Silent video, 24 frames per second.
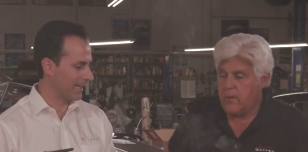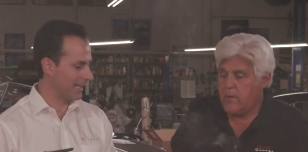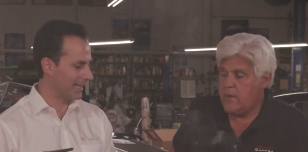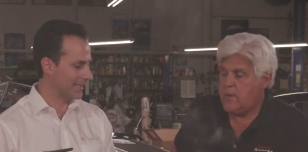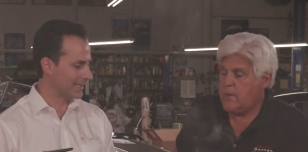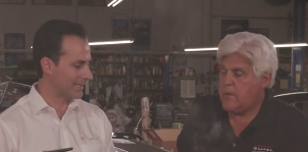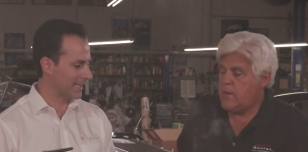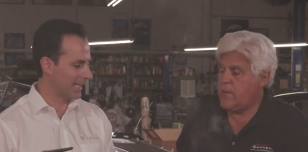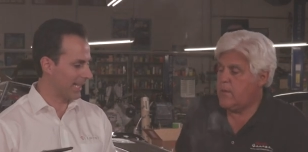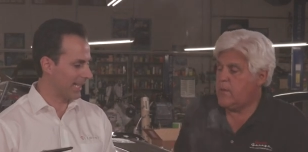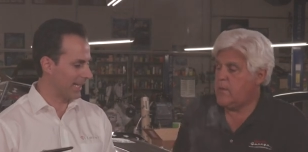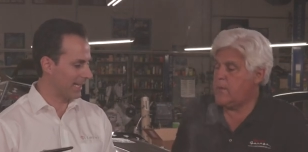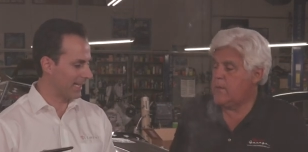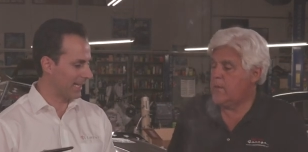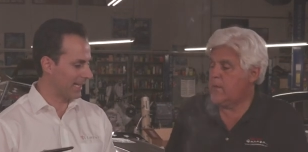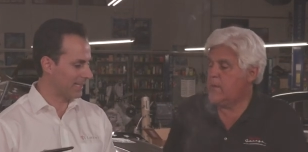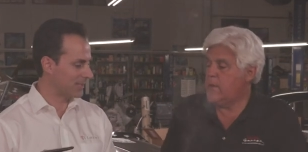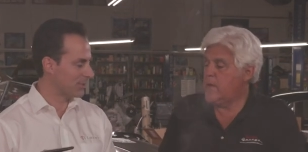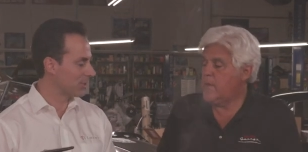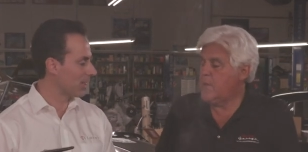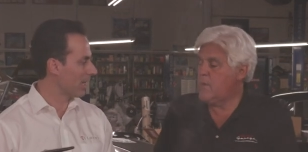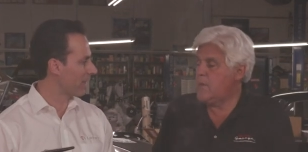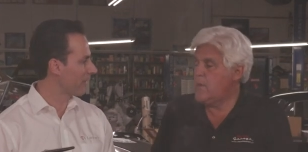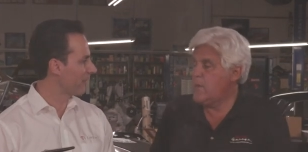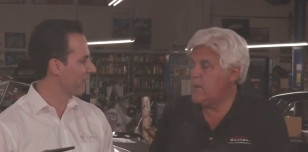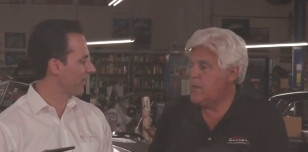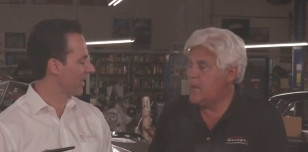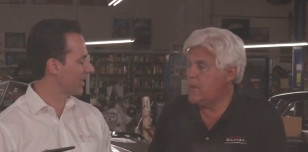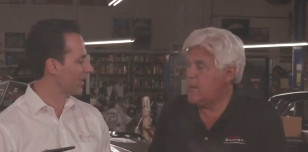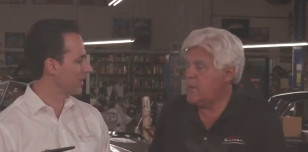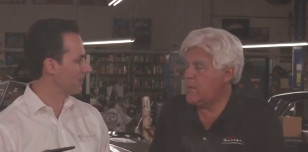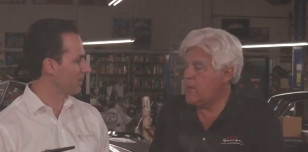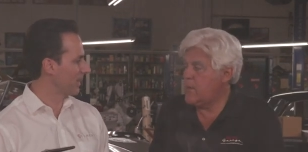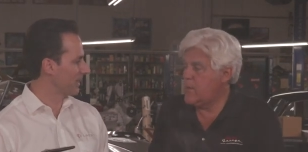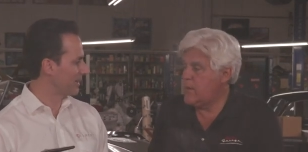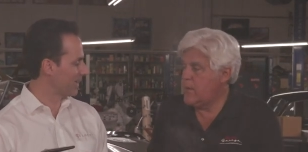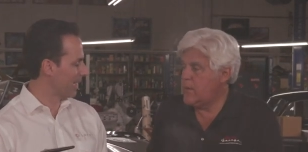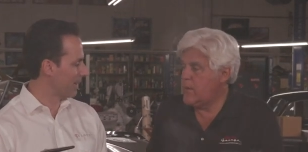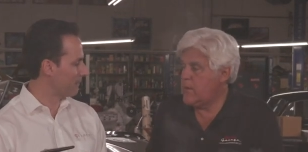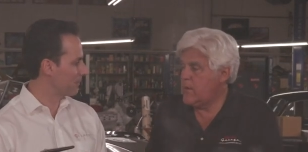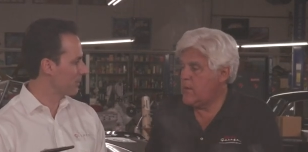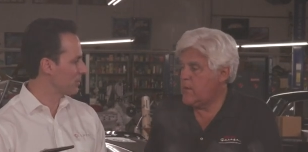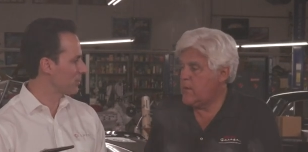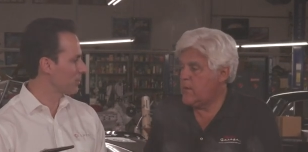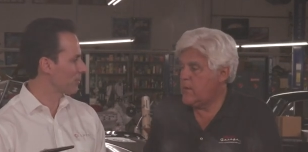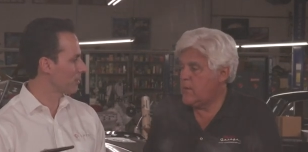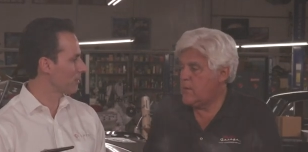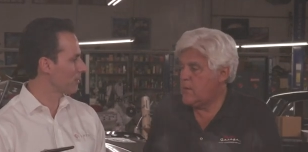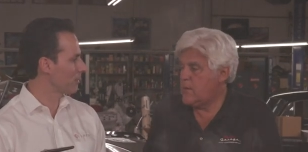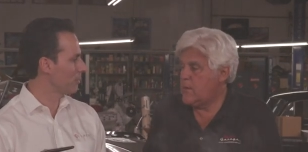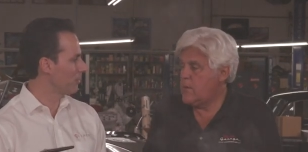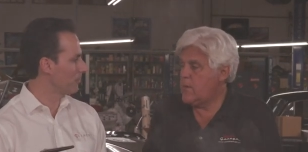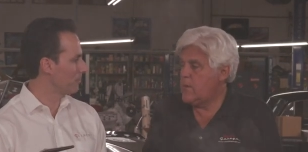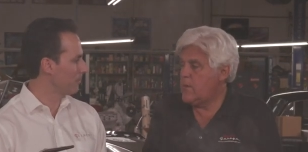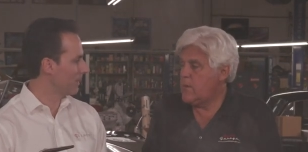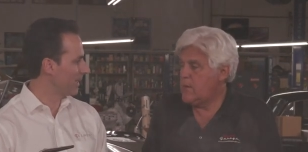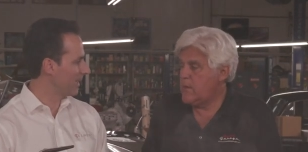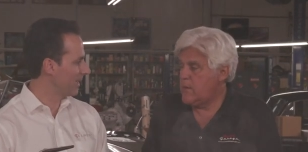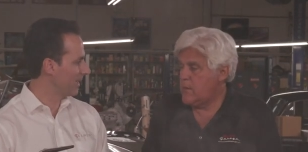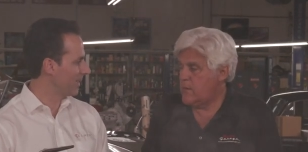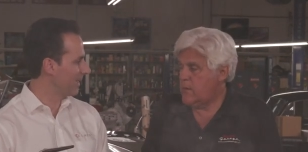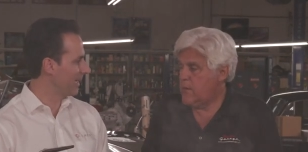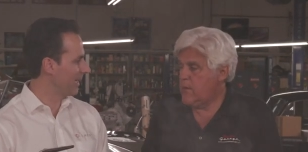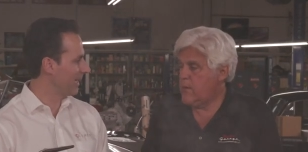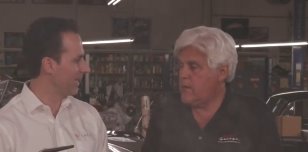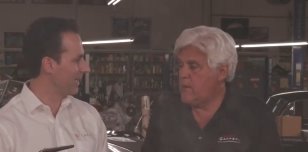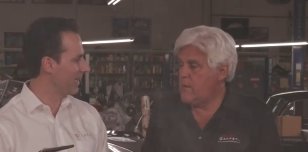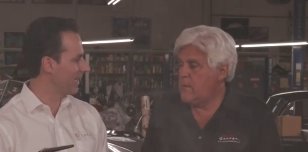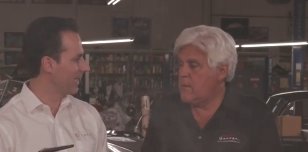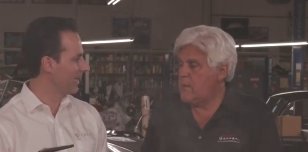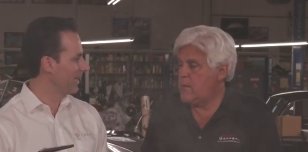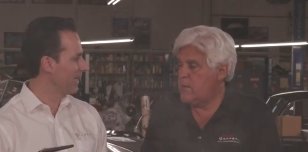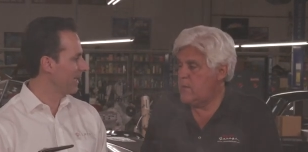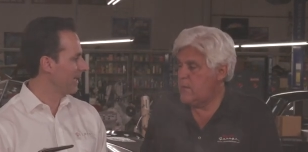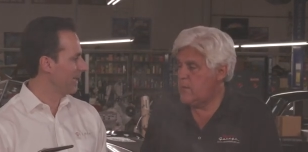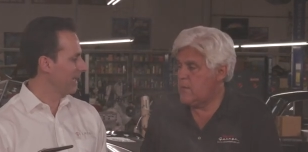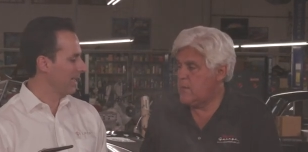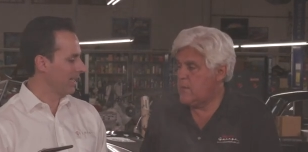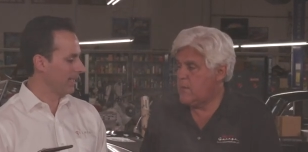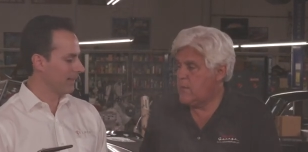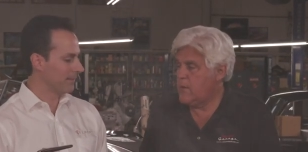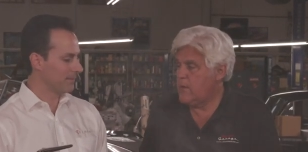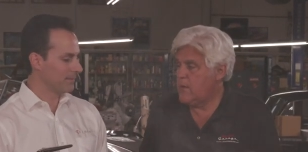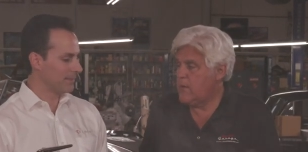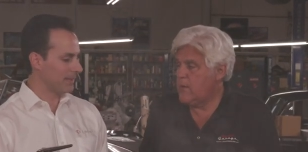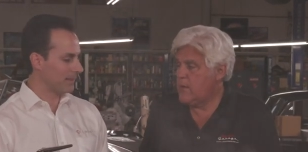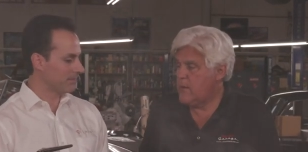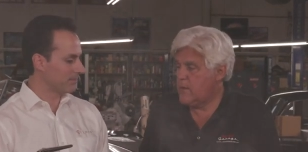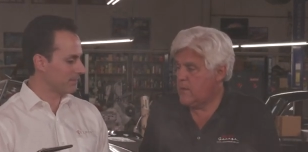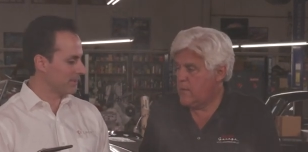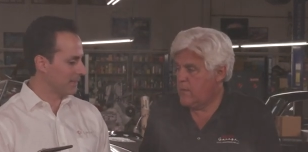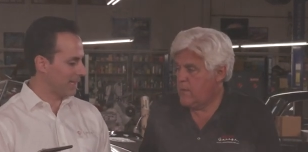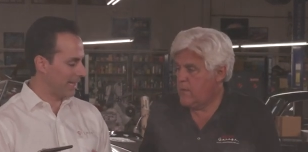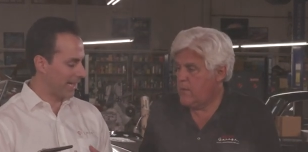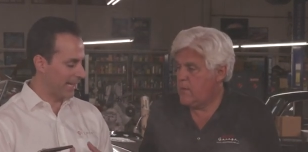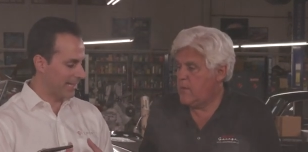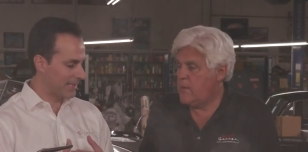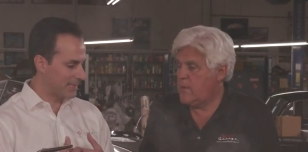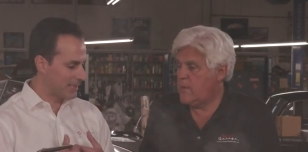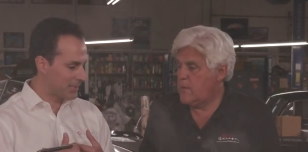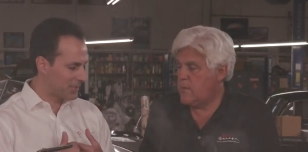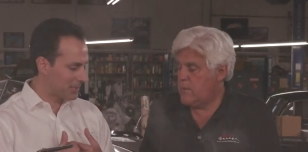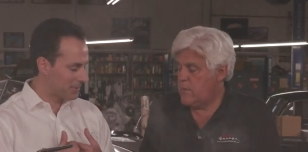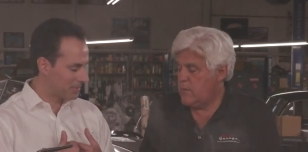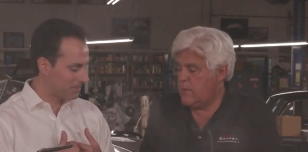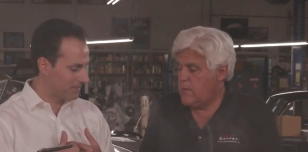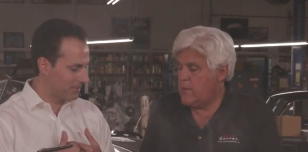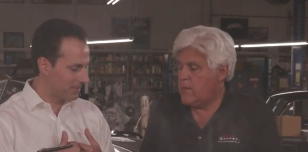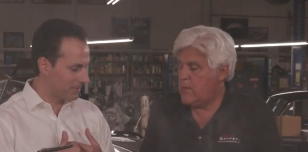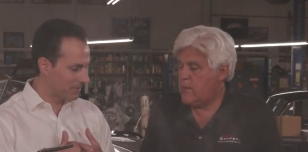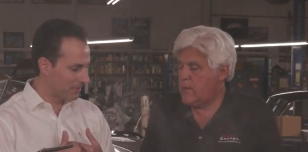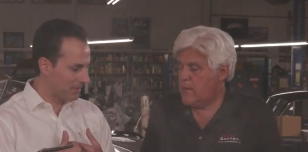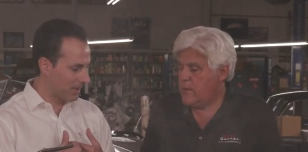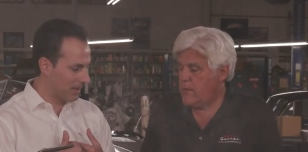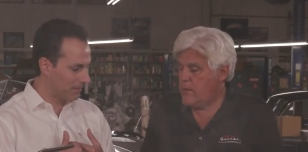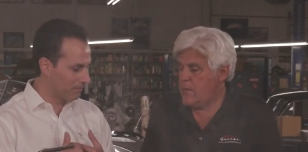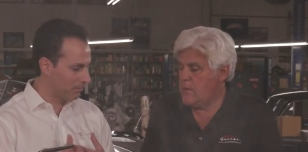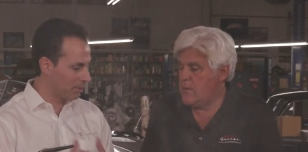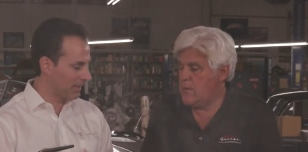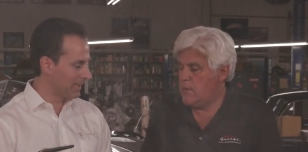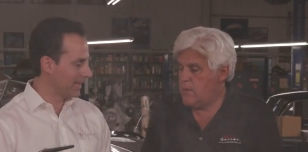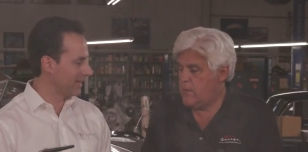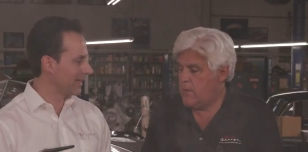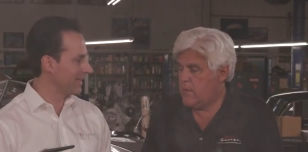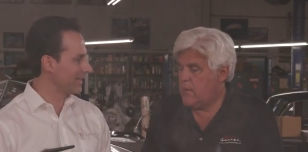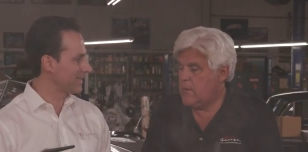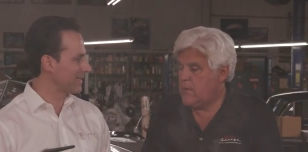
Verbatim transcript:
Speaker 1: is that it's not affected by temperature, humidity. It's completely